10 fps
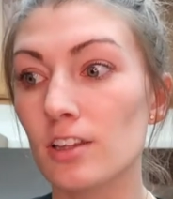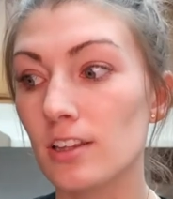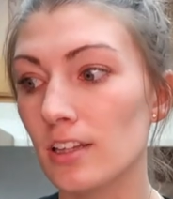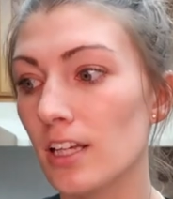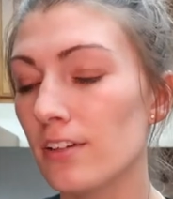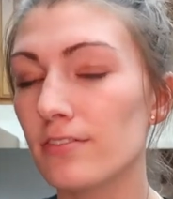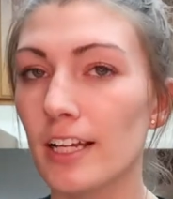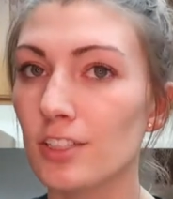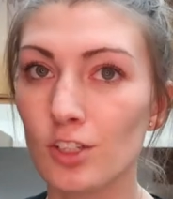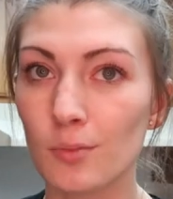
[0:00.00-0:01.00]
live
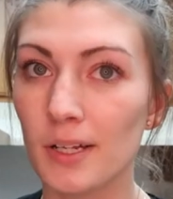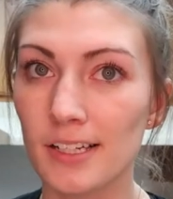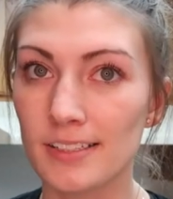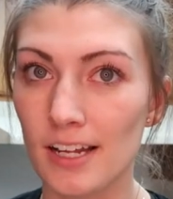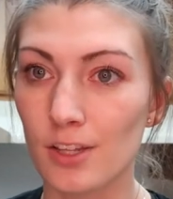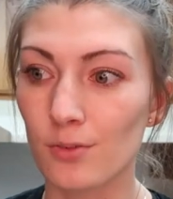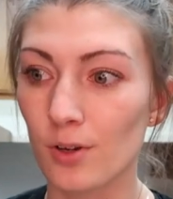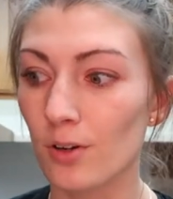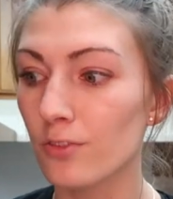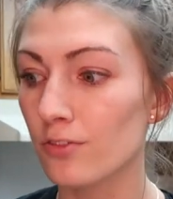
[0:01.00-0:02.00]
like two minutes down the
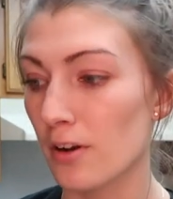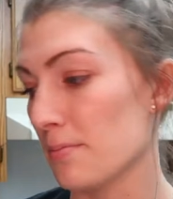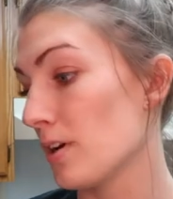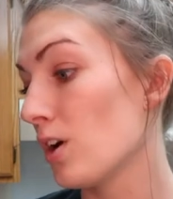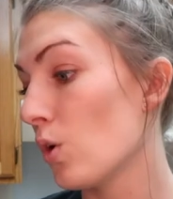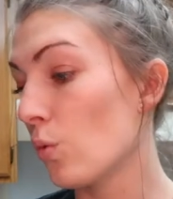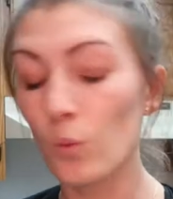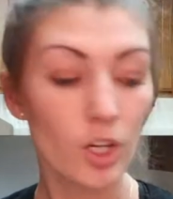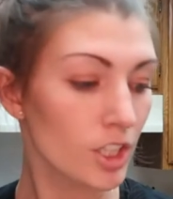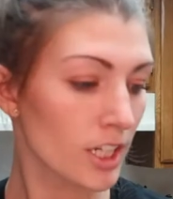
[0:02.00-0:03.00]
road from
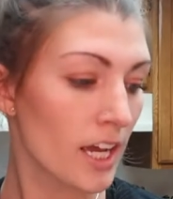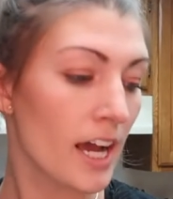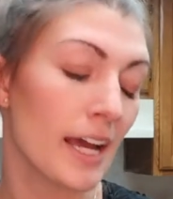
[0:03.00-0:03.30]
work,